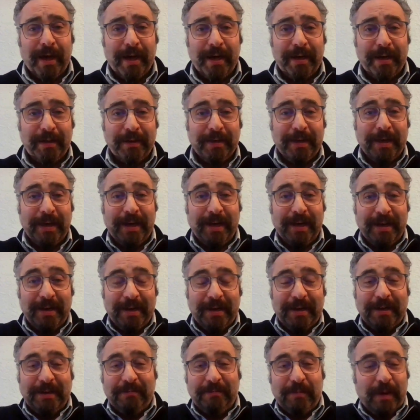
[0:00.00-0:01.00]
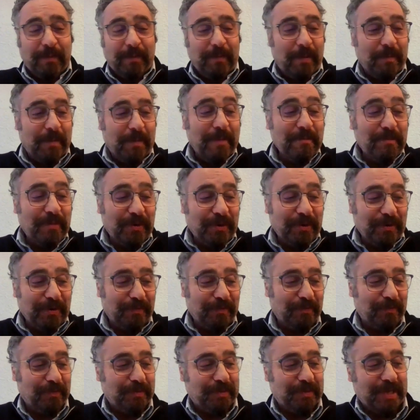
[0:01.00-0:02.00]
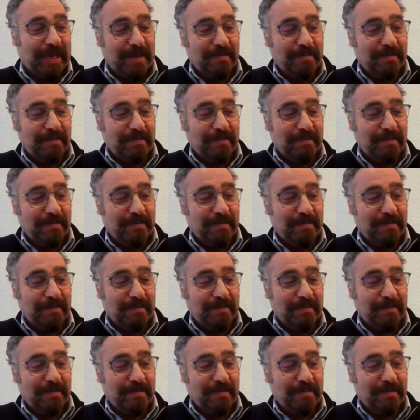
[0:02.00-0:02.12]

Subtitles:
I'm a member of